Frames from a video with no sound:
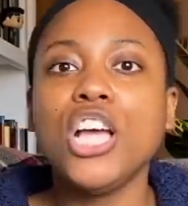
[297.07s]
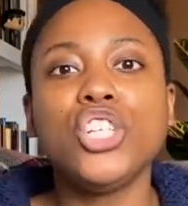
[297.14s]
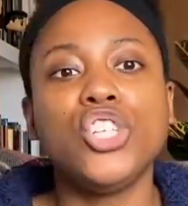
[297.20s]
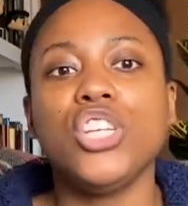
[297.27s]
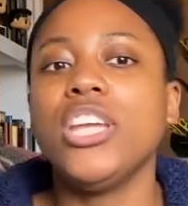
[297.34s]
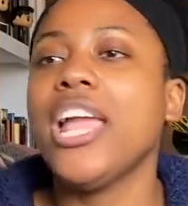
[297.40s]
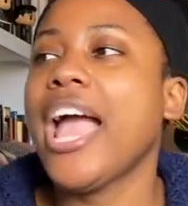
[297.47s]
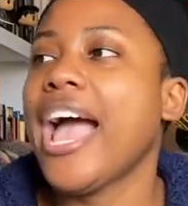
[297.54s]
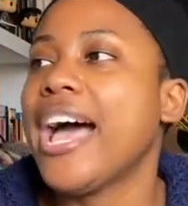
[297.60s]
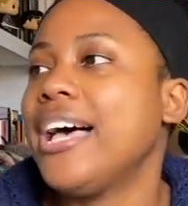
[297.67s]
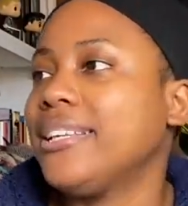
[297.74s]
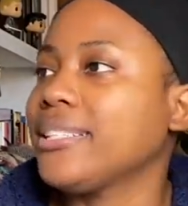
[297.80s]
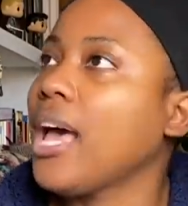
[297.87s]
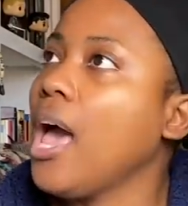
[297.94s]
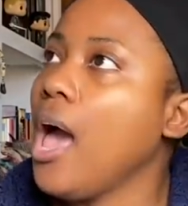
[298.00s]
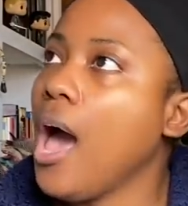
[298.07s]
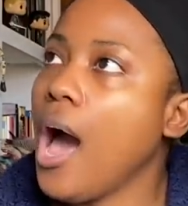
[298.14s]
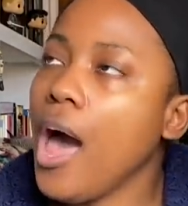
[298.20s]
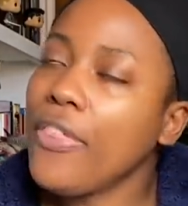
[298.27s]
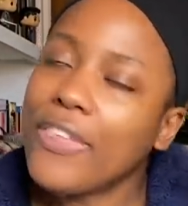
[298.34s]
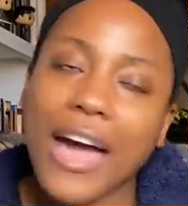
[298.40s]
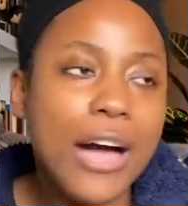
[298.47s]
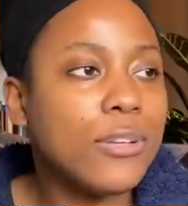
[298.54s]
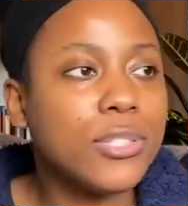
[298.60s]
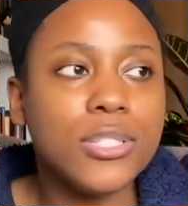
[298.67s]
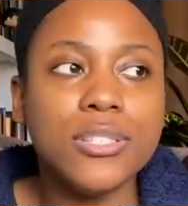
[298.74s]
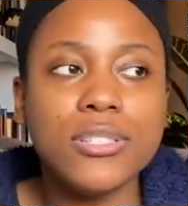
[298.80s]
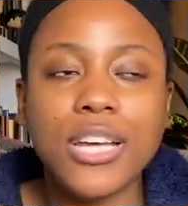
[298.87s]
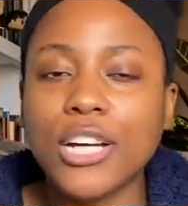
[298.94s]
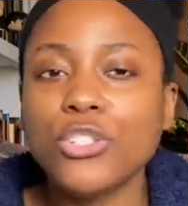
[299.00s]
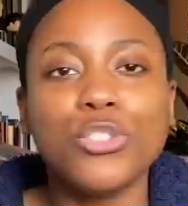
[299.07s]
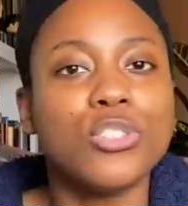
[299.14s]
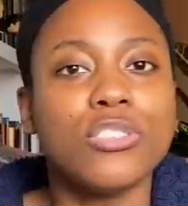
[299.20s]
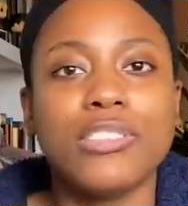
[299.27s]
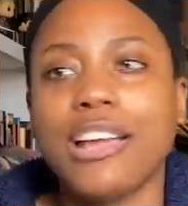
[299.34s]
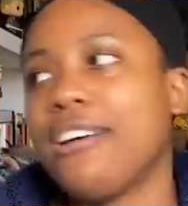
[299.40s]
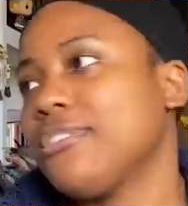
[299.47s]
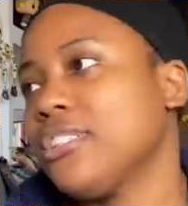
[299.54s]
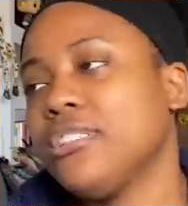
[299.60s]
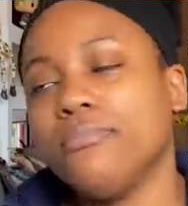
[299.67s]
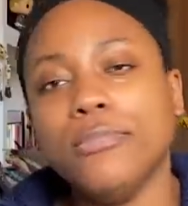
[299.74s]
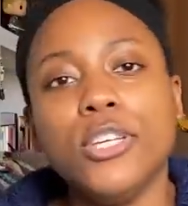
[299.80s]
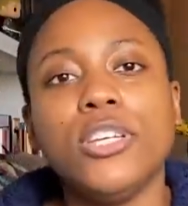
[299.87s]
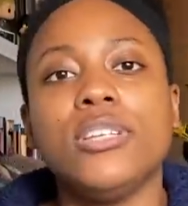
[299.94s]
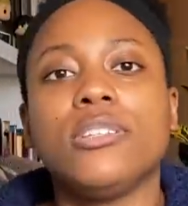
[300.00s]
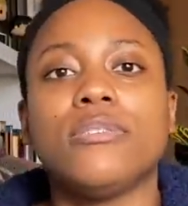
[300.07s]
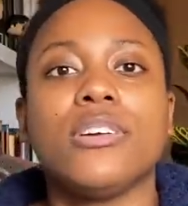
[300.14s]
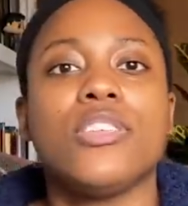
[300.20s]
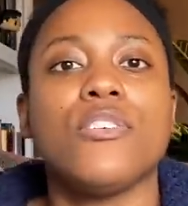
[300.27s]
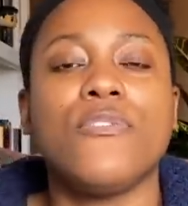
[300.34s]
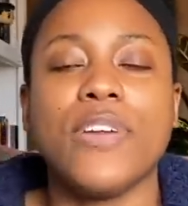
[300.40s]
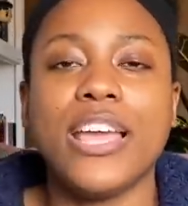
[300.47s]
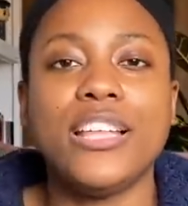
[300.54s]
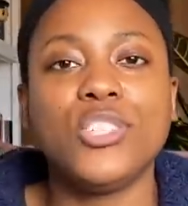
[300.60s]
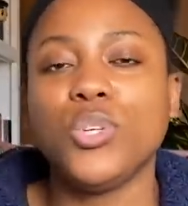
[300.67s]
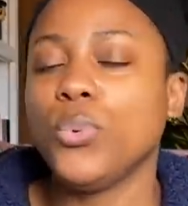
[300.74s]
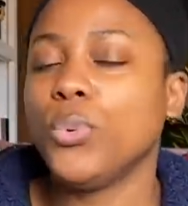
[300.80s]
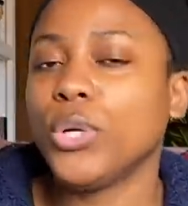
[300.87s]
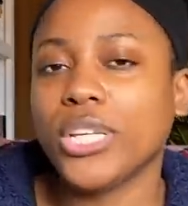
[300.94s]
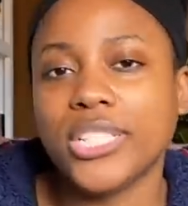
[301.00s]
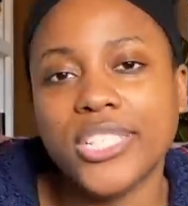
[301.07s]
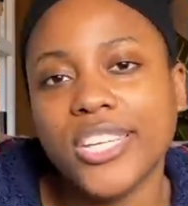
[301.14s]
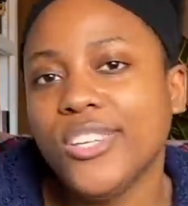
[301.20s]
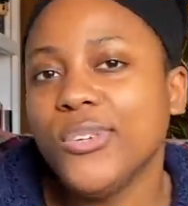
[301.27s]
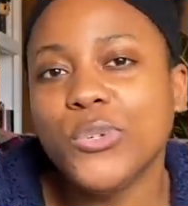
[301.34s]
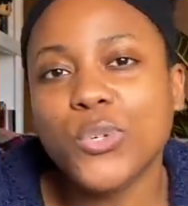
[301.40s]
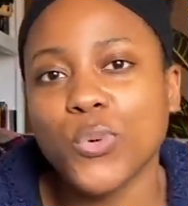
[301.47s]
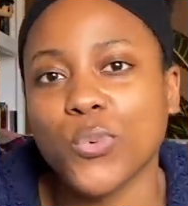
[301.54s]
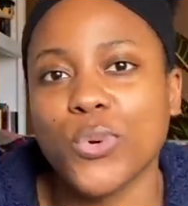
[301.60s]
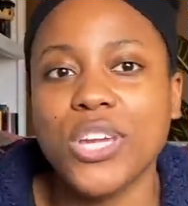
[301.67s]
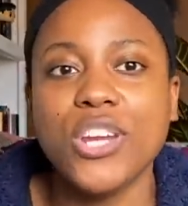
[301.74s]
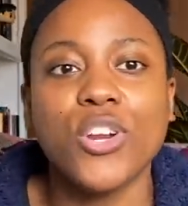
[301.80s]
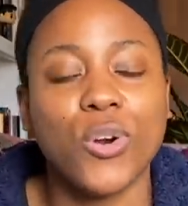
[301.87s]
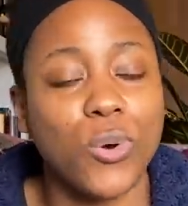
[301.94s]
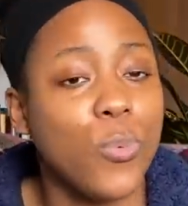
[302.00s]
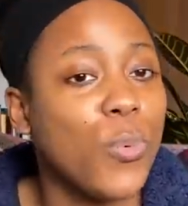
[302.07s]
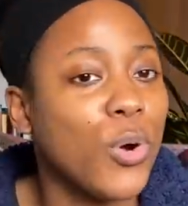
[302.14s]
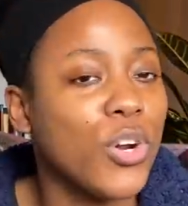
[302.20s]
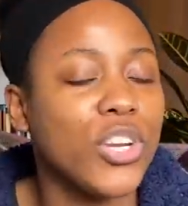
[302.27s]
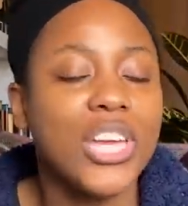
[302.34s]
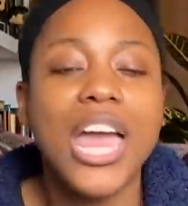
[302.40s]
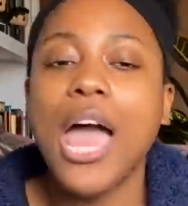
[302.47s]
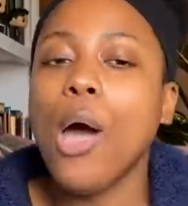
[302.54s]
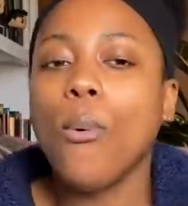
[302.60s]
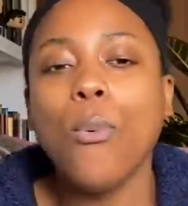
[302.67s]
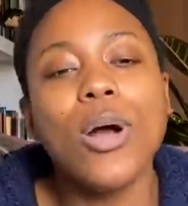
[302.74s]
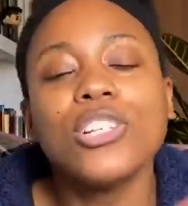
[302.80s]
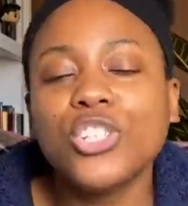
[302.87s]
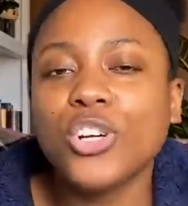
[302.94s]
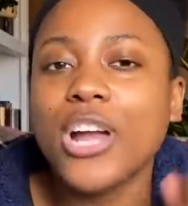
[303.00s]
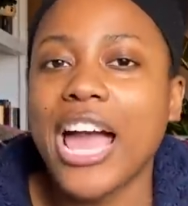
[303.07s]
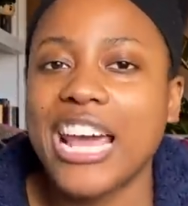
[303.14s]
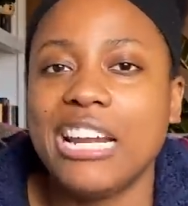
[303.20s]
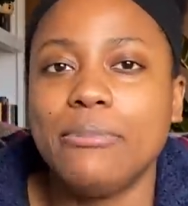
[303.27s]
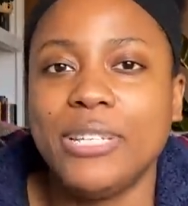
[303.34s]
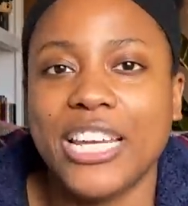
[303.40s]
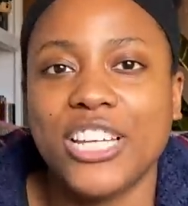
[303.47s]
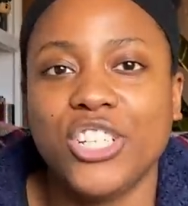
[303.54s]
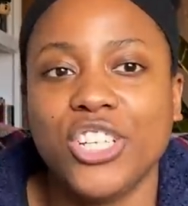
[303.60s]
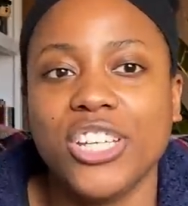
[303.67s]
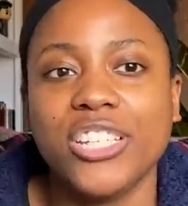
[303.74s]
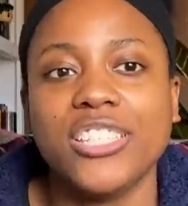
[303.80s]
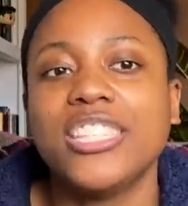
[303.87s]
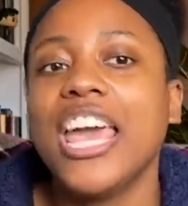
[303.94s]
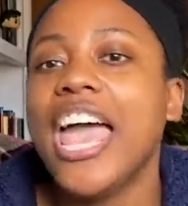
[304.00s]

she has thousands, hundreds of thousands, millions of other fans who will continue to read her work, watch her adaptations,